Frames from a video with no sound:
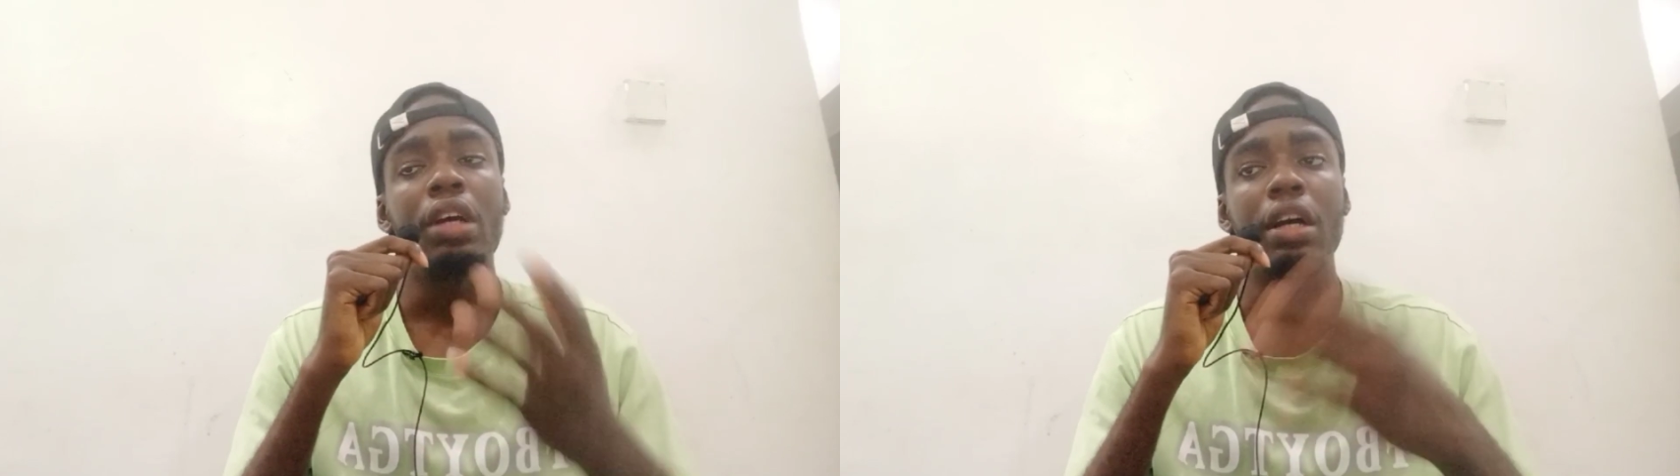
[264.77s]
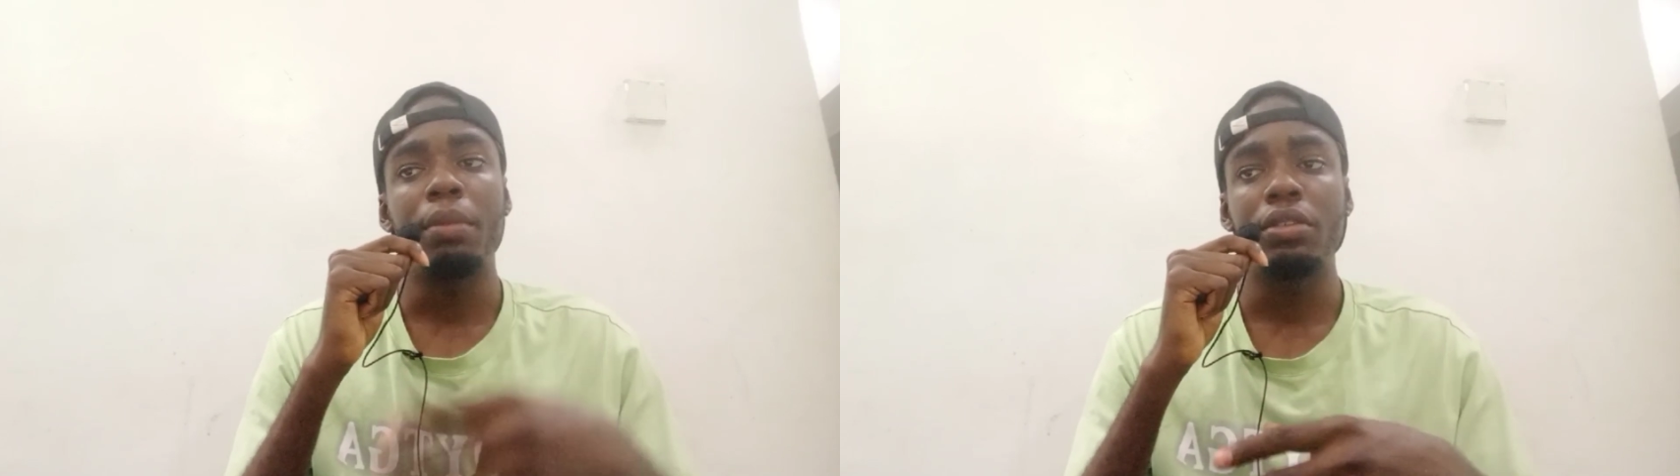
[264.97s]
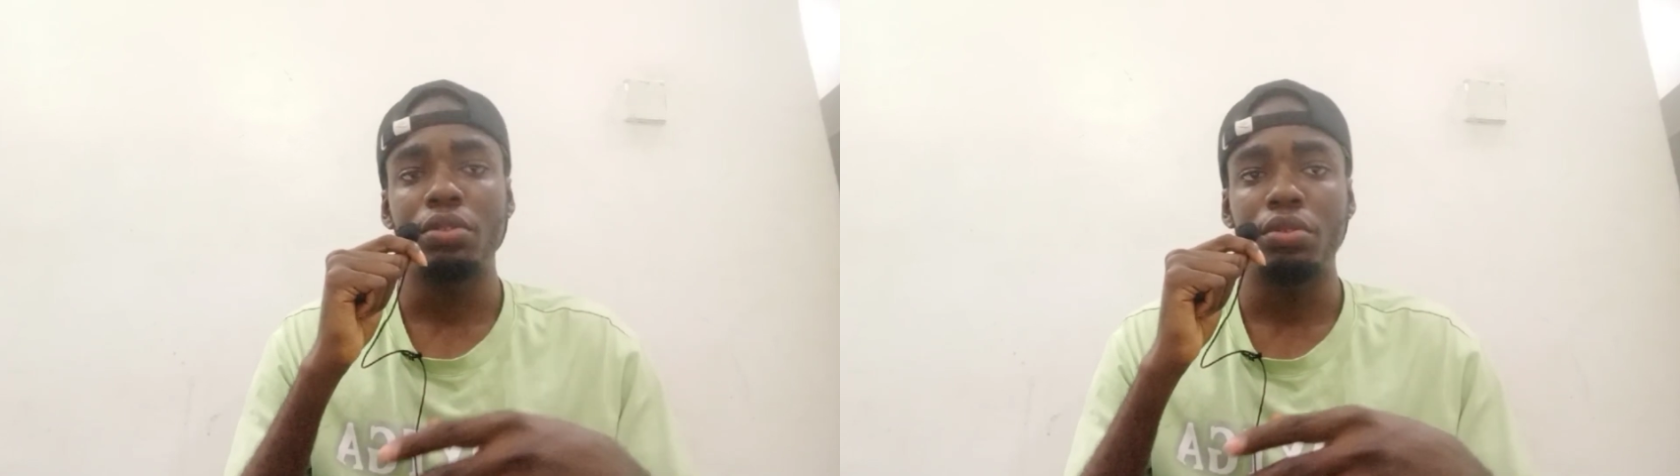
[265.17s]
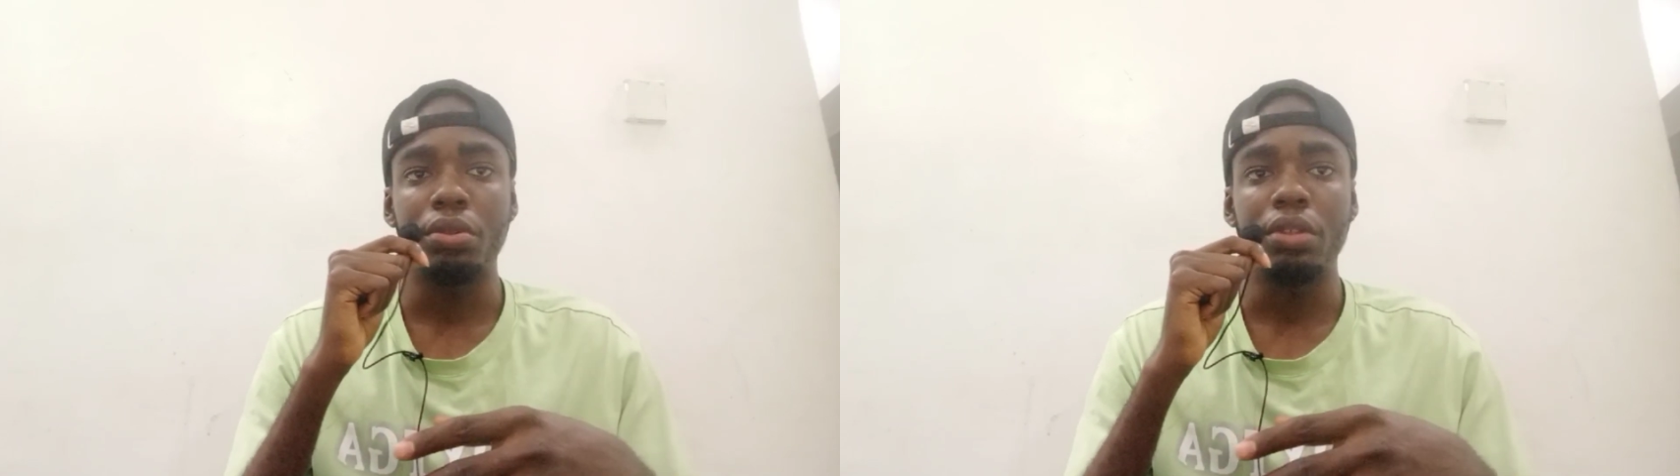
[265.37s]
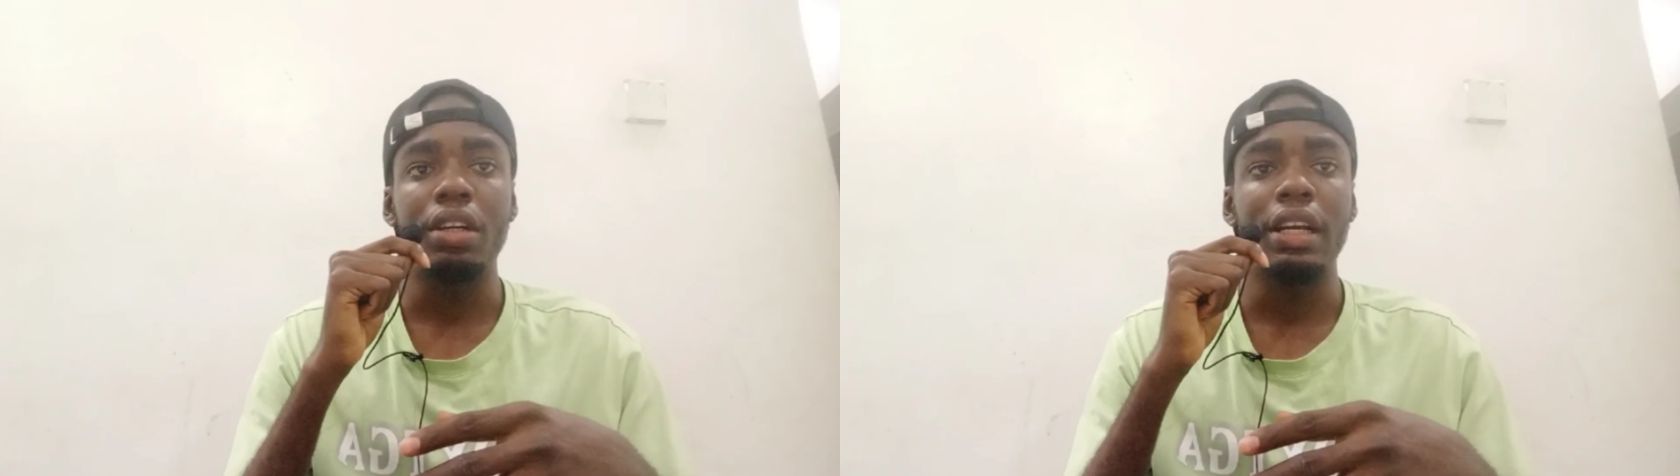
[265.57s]
about
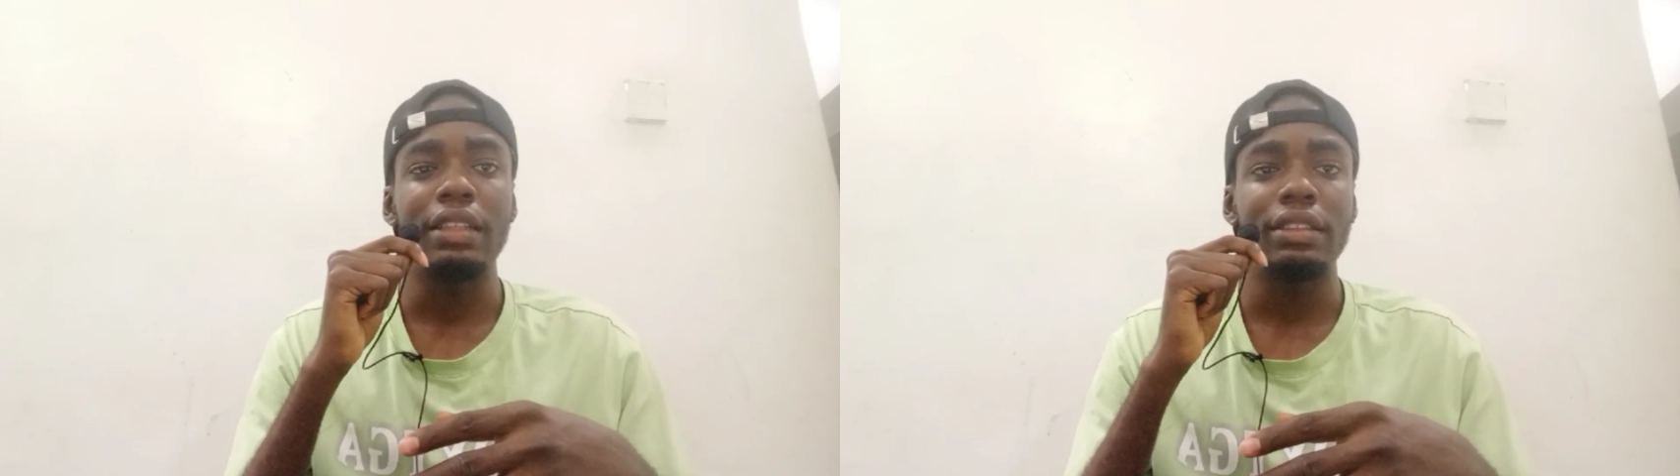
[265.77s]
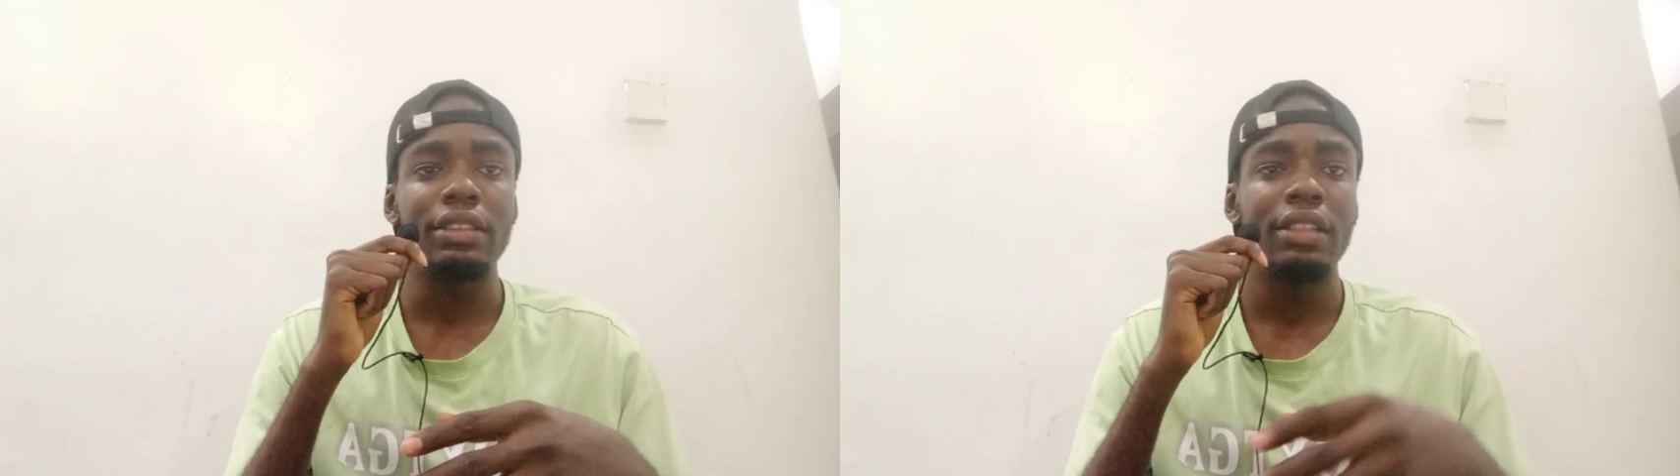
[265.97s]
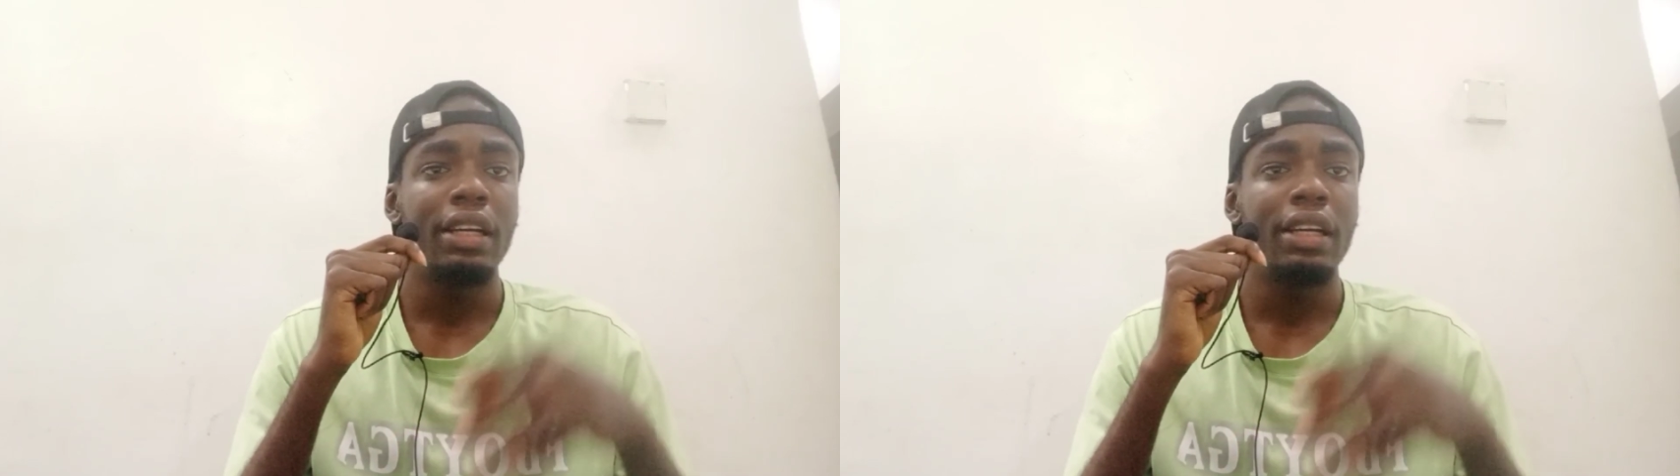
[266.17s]
tutorial classes.